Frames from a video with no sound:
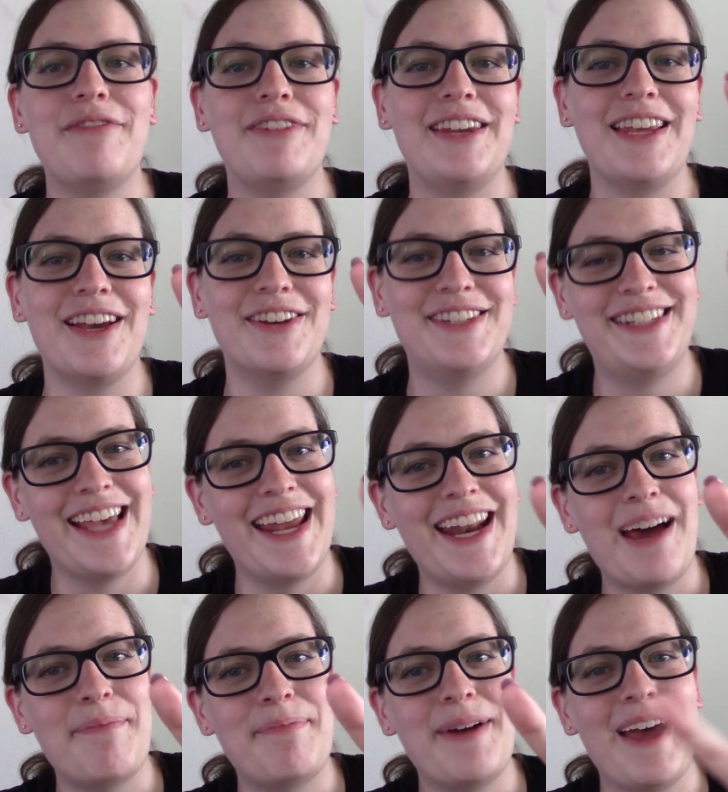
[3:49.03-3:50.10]
videos set
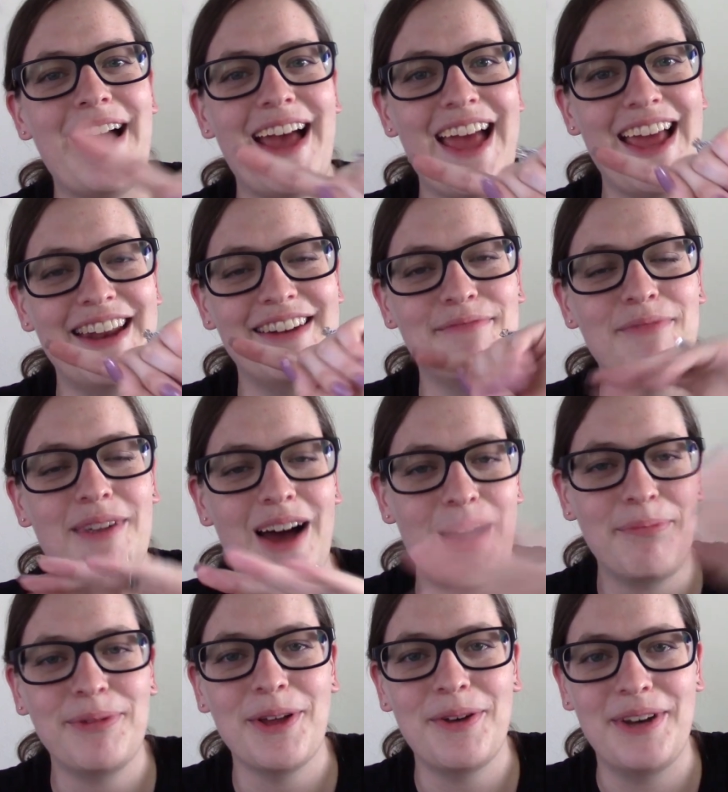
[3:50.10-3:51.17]
up and
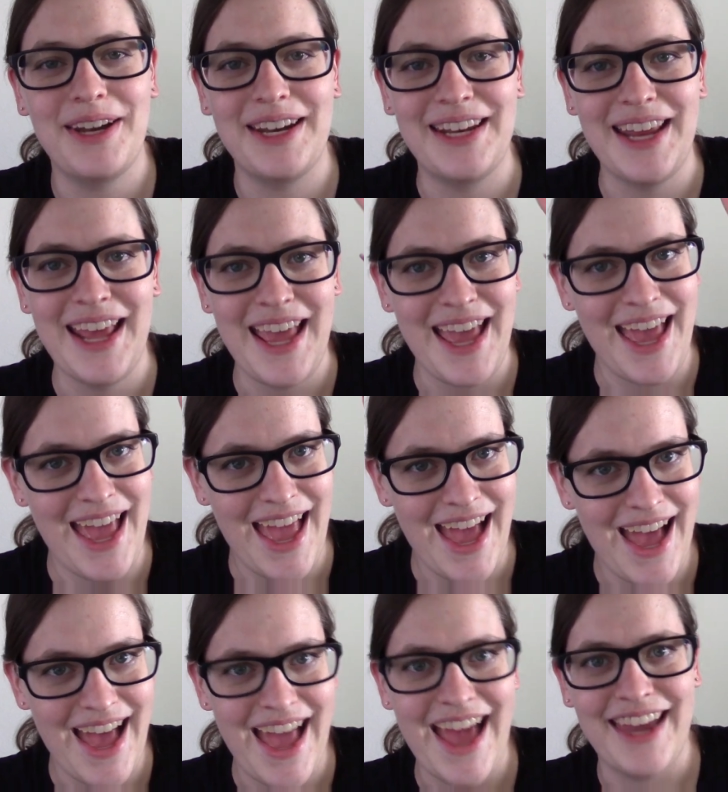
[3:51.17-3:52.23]
uploaded
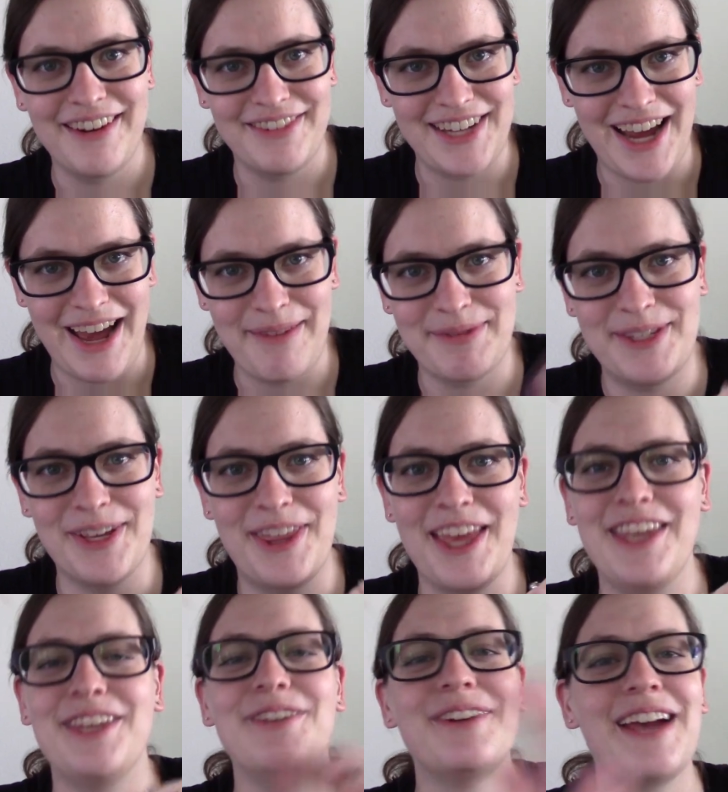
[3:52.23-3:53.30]
ahead of time so
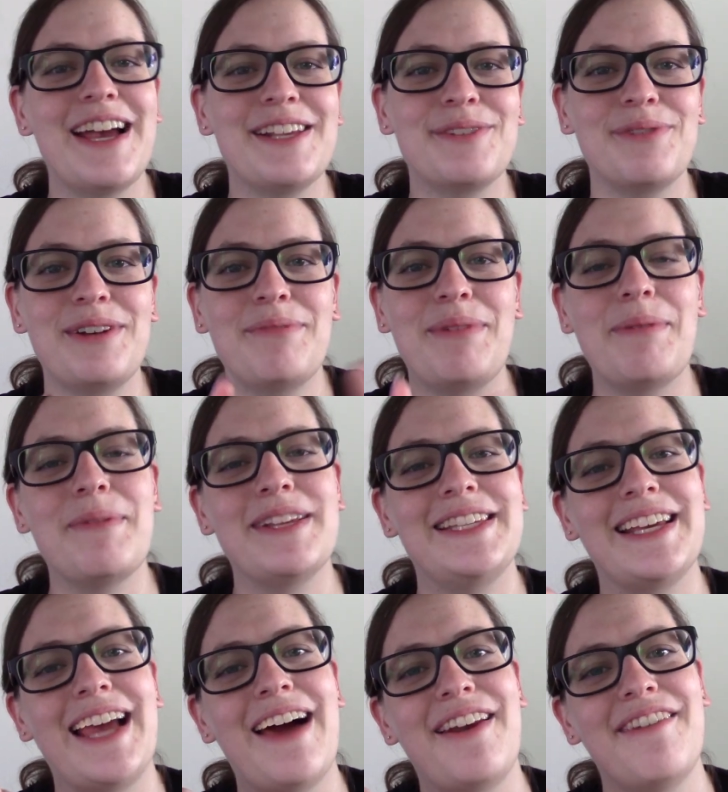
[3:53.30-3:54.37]
that you guys wouldn't be
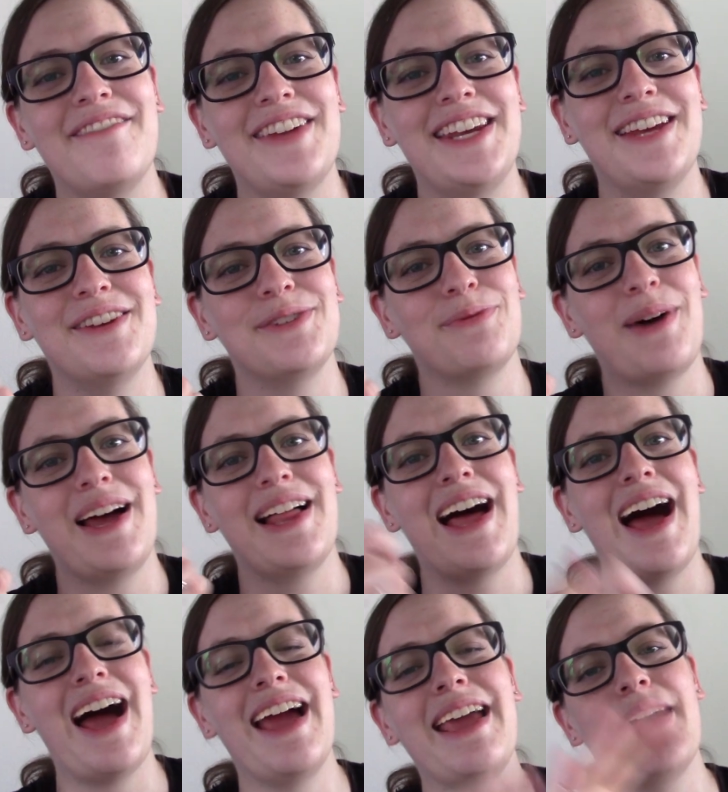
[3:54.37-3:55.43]
missing out on videos while
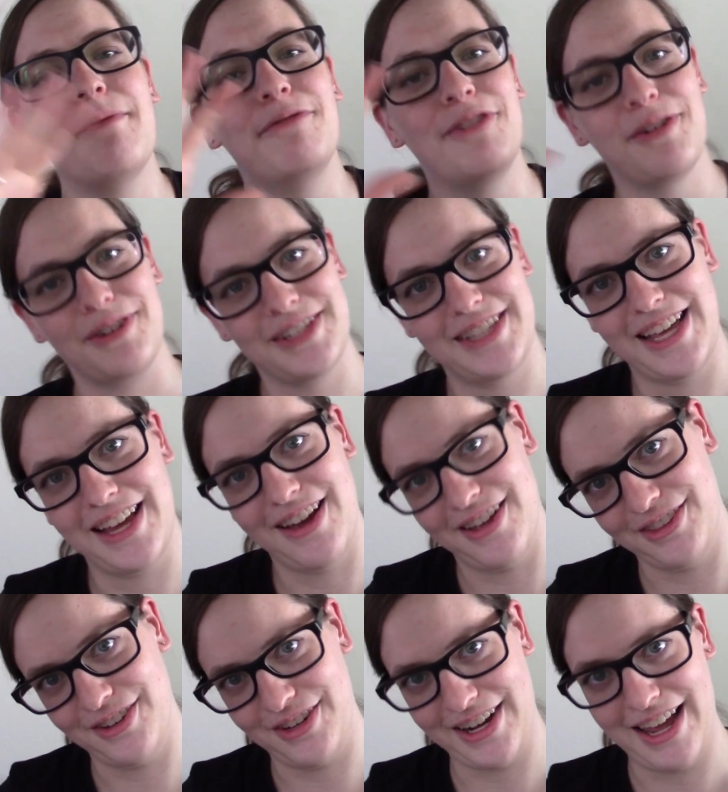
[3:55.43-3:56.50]
I am focusing
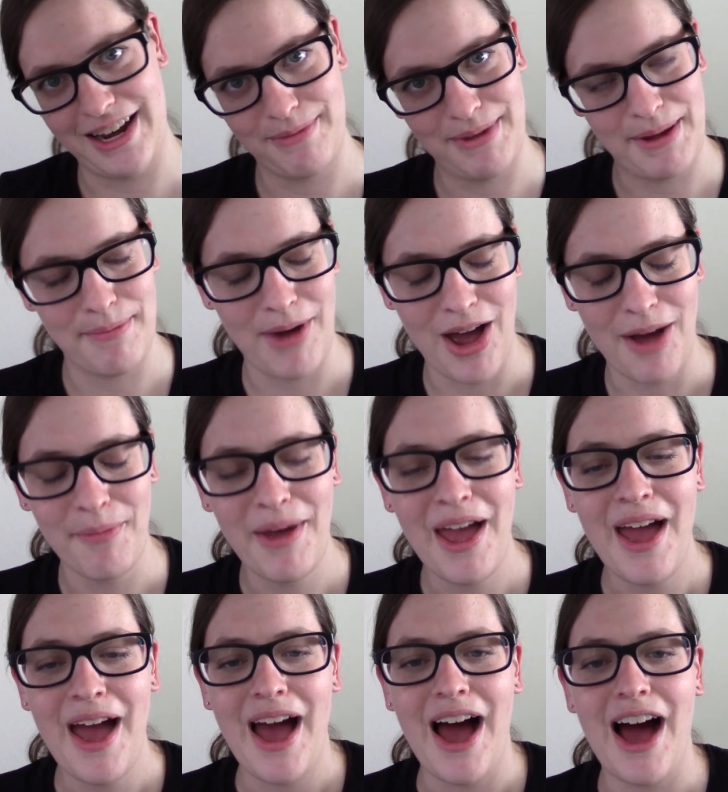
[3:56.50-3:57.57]
on learning how to be a mom.
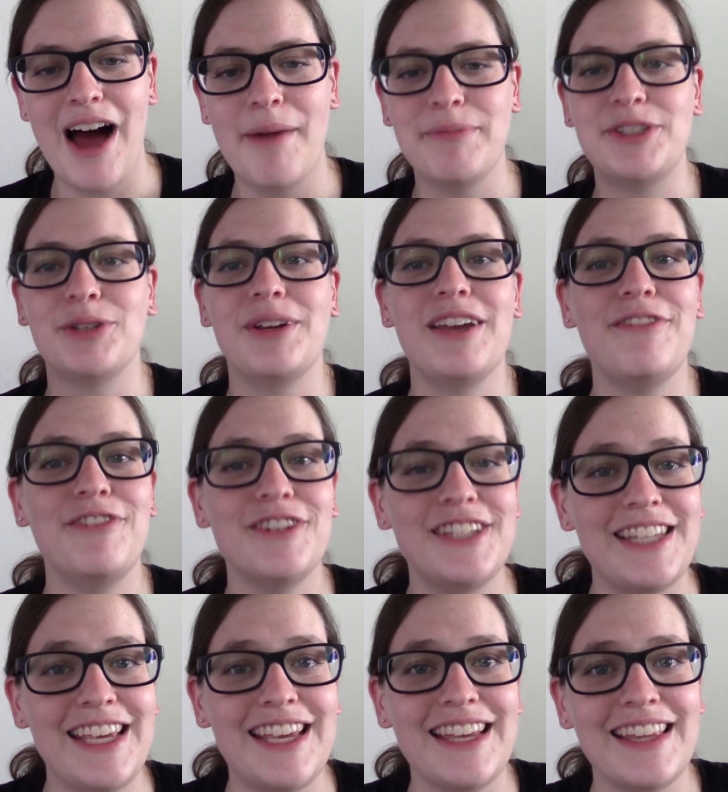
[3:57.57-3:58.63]
Um, so if you're
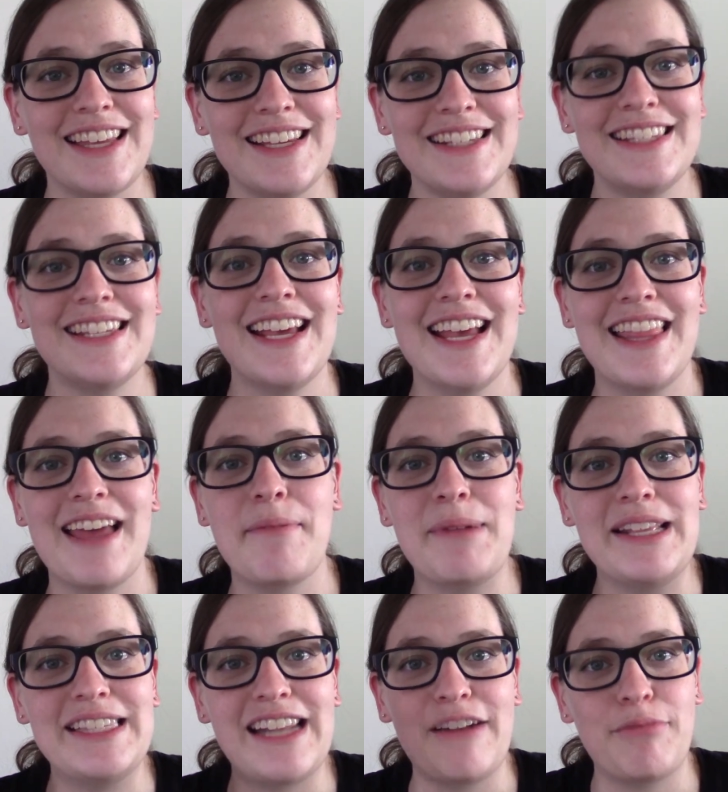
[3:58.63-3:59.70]
seeing this, that means that I